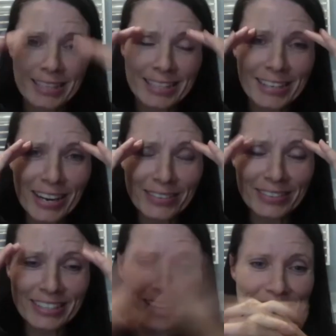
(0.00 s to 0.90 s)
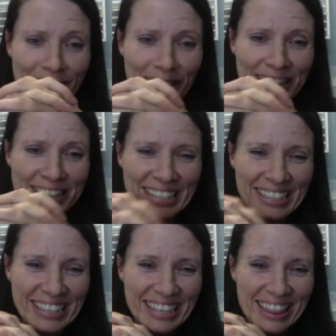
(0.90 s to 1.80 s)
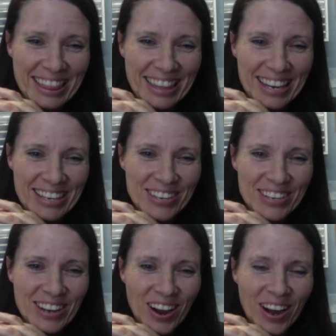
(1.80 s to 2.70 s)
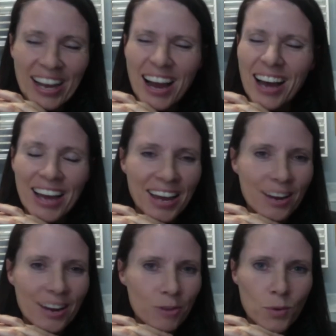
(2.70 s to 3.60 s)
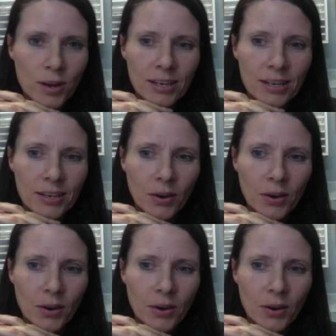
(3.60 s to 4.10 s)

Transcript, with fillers: a kind of a downside that I can't add everyone, you know.